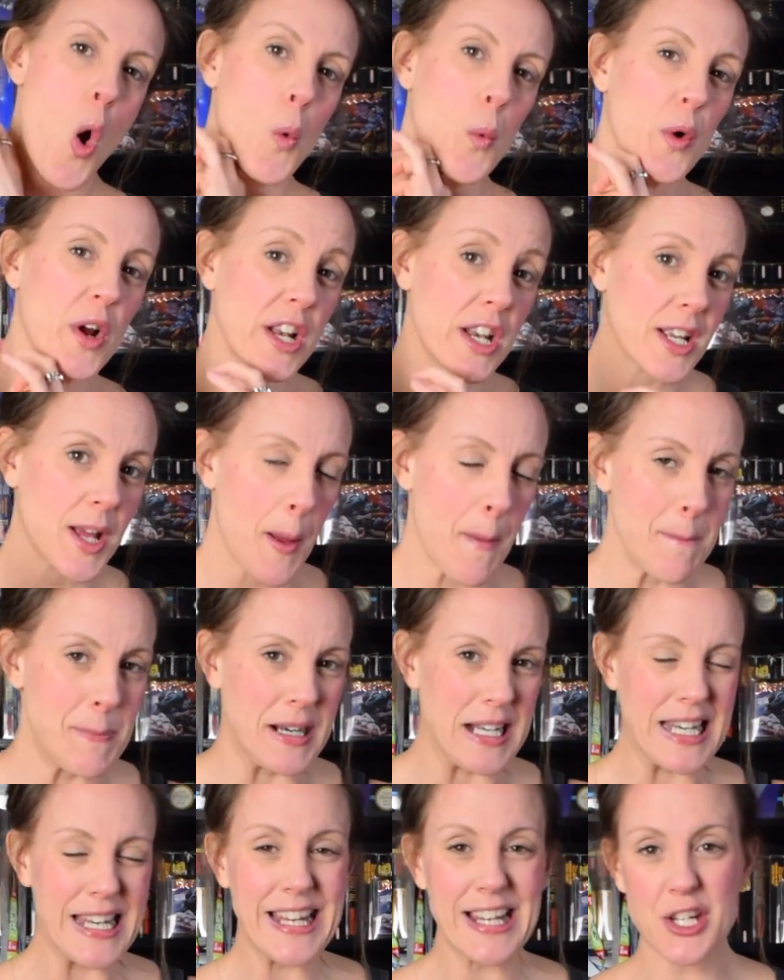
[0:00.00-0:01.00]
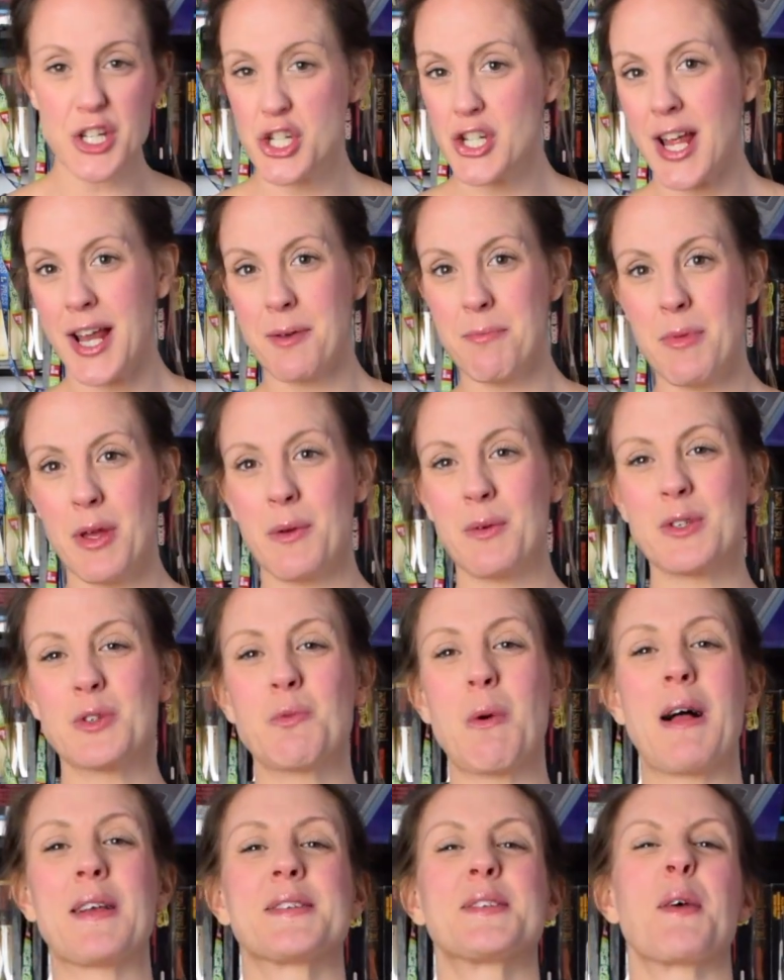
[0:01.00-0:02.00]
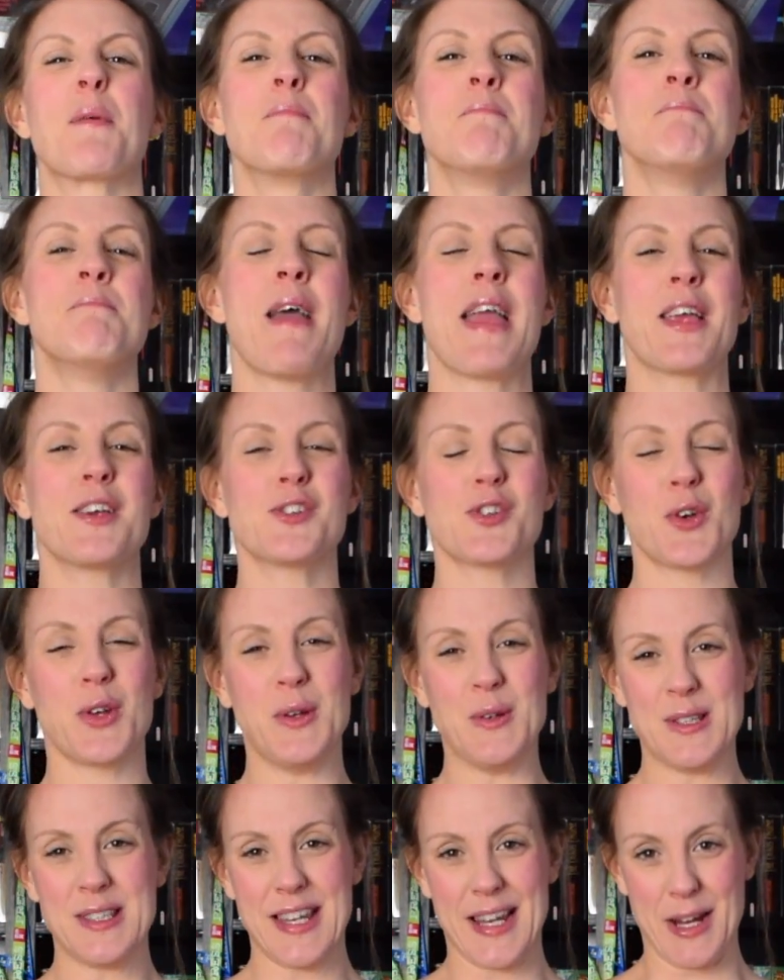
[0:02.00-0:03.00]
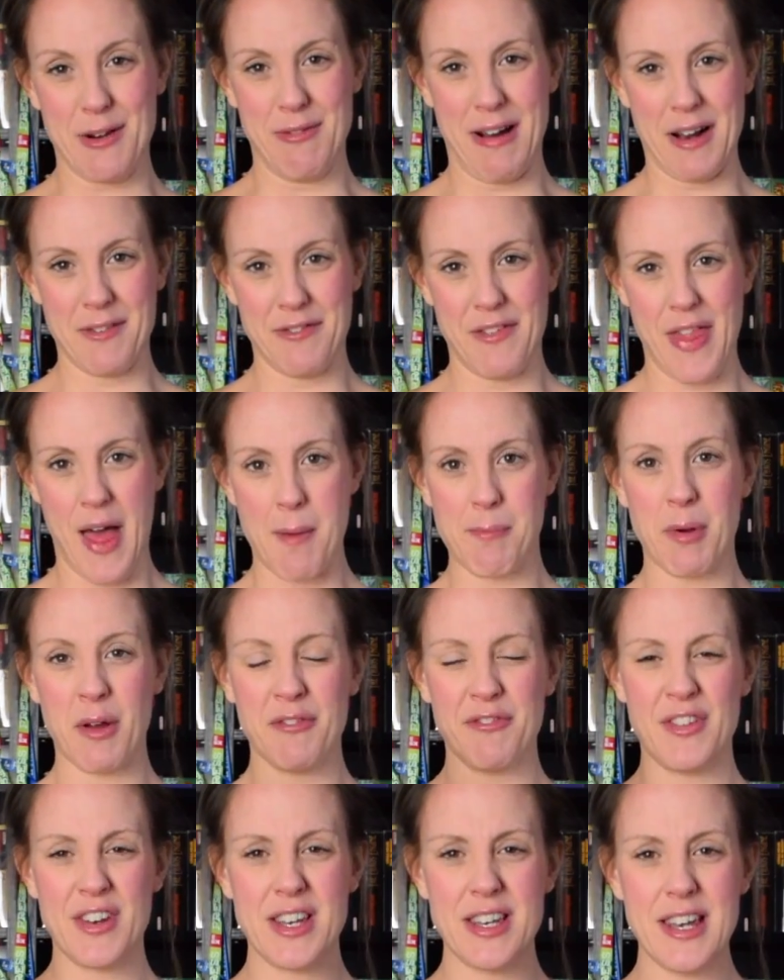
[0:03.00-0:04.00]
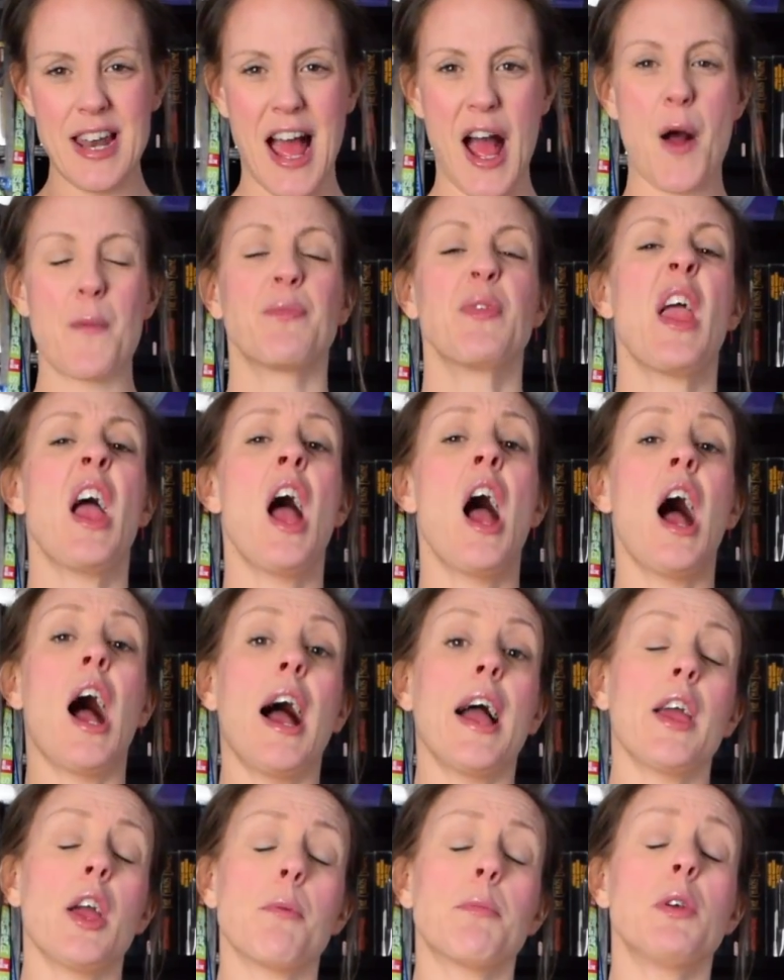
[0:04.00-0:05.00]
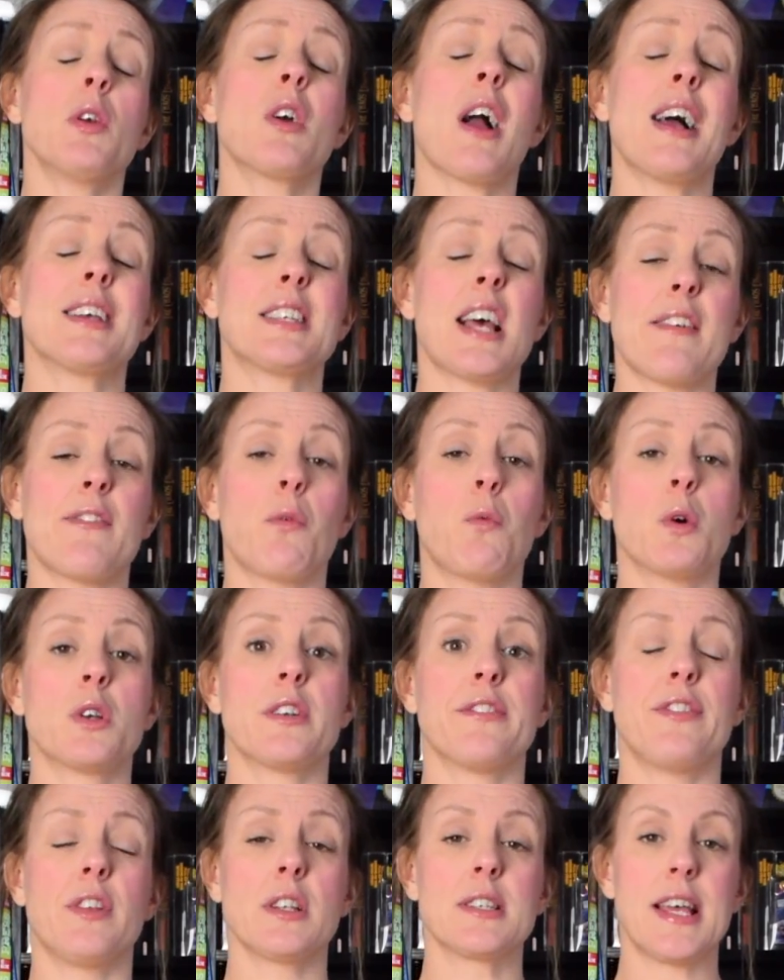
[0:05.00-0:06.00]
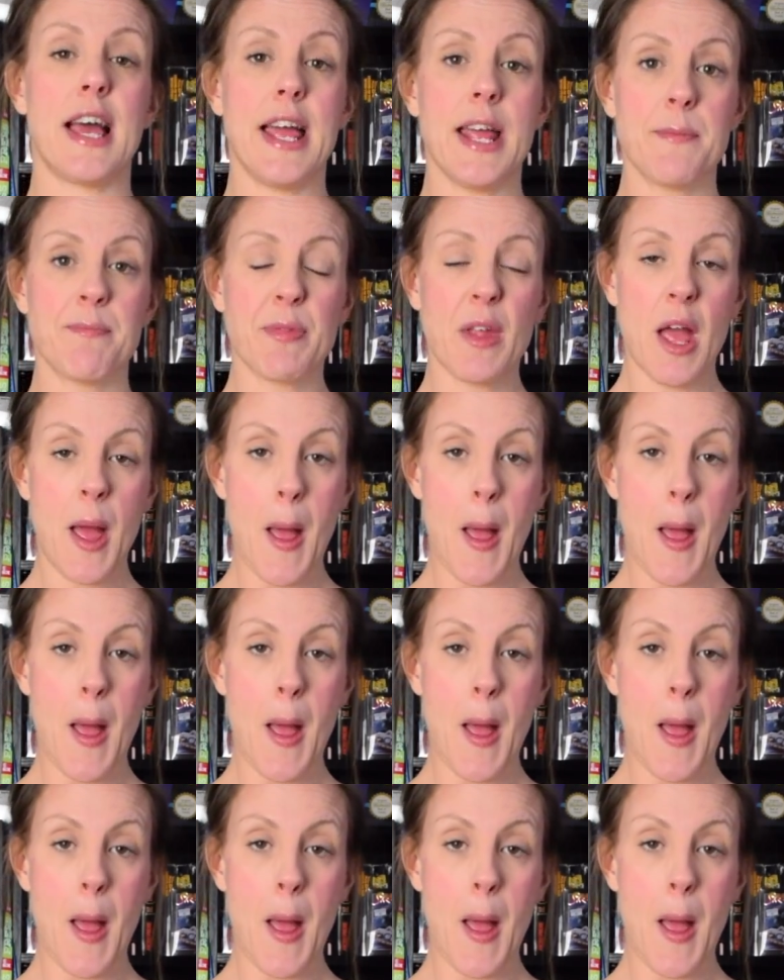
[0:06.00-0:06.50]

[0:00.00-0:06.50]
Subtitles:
We're going to complete Shenmue as well, so make sure you stick around for that. But for now, I hope you guys have a wonderful day.